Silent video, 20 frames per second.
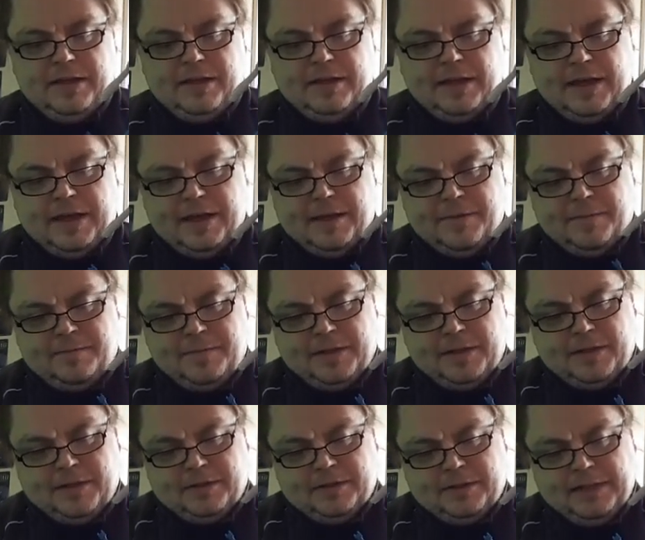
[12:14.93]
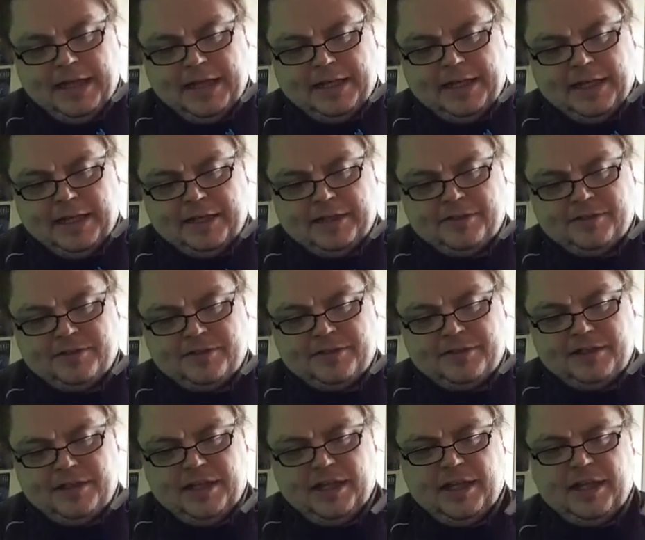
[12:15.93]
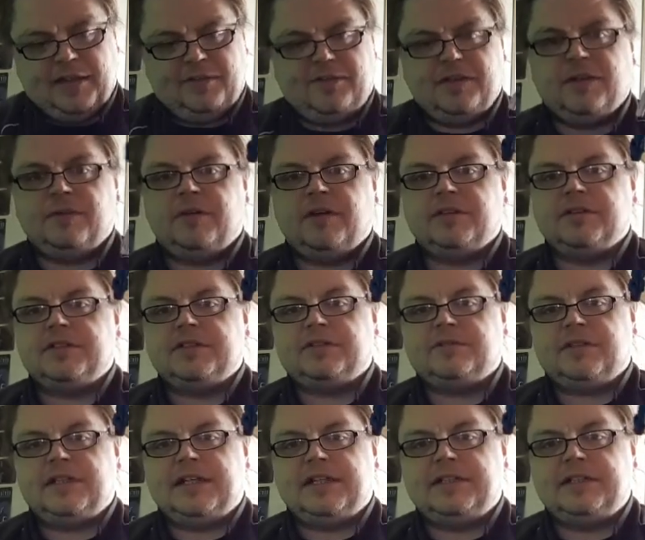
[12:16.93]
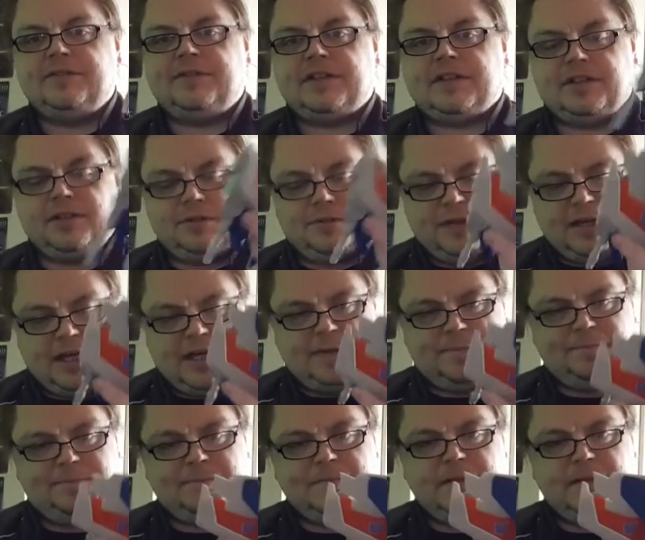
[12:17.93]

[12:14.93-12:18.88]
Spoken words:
you know, leg cannons if you want as well. If you could do that,